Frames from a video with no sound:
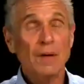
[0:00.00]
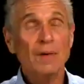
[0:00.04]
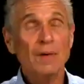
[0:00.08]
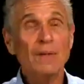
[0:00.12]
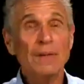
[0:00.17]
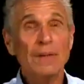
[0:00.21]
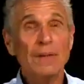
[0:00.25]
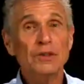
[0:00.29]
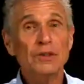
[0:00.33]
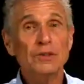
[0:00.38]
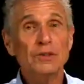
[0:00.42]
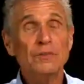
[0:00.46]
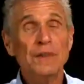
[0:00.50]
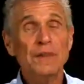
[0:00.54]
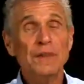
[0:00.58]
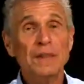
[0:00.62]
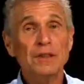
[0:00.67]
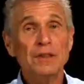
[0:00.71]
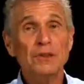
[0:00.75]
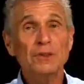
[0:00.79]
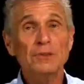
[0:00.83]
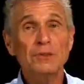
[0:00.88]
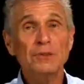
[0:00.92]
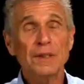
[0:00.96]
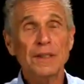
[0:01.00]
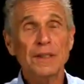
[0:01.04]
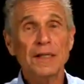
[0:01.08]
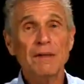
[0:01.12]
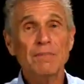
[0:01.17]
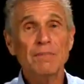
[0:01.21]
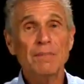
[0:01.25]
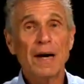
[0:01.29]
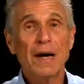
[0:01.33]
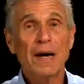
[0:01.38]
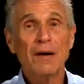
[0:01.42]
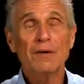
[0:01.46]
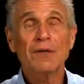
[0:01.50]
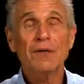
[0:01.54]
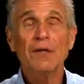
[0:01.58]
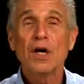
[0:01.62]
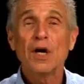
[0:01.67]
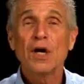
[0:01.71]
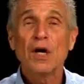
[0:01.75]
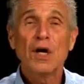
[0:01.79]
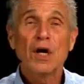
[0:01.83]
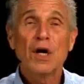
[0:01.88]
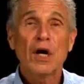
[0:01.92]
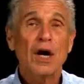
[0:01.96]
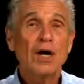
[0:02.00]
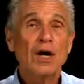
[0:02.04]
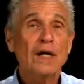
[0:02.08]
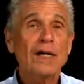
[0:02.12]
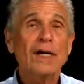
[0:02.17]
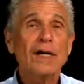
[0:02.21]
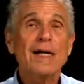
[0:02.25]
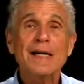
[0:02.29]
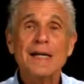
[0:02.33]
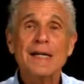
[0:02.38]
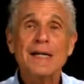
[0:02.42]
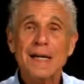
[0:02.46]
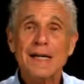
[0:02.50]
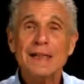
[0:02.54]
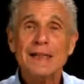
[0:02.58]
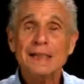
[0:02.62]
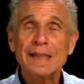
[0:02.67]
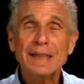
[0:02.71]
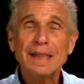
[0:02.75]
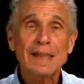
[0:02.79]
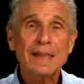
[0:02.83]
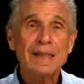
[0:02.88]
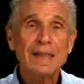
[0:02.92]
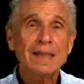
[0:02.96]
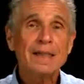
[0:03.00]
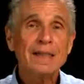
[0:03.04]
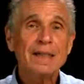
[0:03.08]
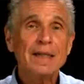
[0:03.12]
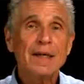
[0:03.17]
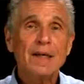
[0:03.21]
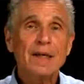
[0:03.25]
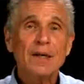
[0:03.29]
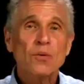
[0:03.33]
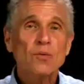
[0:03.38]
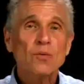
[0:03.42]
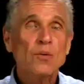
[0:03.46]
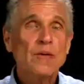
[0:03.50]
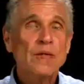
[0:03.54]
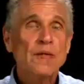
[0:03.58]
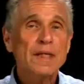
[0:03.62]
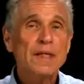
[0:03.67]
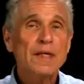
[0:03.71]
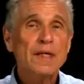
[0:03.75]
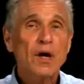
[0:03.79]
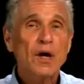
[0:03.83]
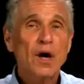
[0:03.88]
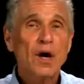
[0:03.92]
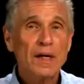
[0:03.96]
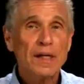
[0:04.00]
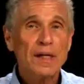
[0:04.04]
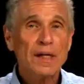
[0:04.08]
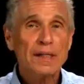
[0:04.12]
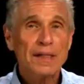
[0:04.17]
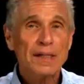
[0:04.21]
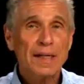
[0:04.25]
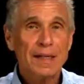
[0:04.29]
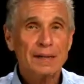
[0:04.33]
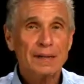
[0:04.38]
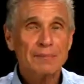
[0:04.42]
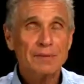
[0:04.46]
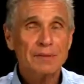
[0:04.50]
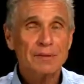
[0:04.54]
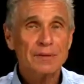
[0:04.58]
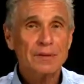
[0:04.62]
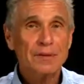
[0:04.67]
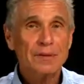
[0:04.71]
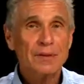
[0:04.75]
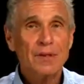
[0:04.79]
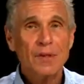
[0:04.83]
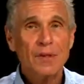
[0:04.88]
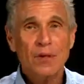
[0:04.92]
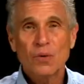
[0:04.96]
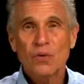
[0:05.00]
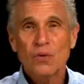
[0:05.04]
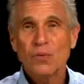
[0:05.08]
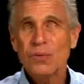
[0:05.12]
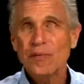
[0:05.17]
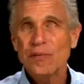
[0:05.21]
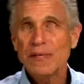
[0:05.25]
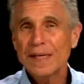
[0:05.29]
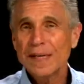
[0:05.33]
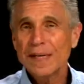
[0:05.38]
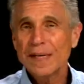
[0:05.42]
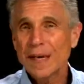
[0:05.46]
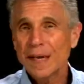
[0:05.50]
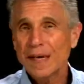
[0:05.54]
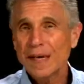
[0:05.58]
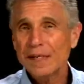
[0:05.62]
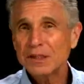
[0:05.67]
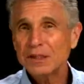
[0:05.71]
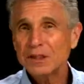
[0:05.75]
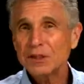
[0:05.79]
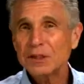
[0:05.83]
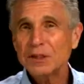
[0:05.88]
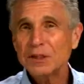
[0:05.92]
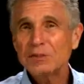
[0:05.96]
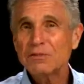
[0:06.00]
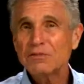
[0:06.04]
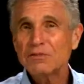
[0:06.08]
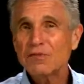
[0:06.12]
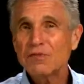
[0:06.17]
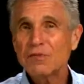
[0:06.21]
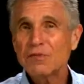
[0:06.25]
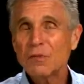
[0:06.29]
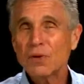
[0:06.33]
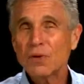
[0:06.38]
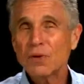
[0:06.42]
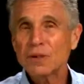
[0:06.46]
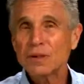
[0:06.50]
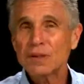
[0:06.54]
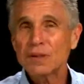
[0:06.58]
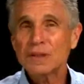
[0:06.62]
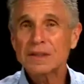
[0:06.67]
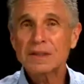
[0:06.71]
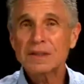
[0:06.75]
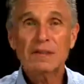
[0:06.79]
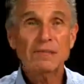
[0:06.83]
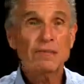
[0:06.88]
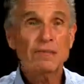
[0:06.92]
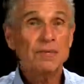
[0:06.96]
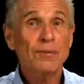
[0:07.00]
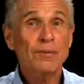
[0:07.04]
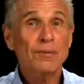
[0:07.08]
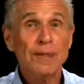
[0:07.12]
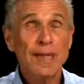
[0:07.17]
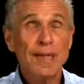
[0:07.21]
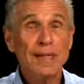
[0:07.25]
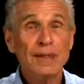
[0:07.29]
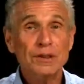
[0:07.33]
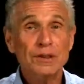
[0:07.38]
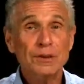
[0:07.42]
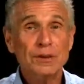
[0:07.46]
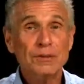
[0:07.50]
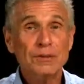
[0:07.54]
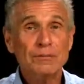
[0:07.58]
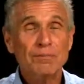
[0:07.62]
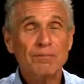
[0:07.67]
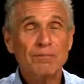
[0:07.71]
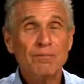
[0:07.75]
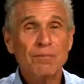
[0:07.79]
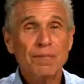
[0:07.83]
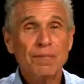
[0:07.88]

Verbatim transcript: when it's really truly about our connecting with the archetypes, with the ancient forces of creation.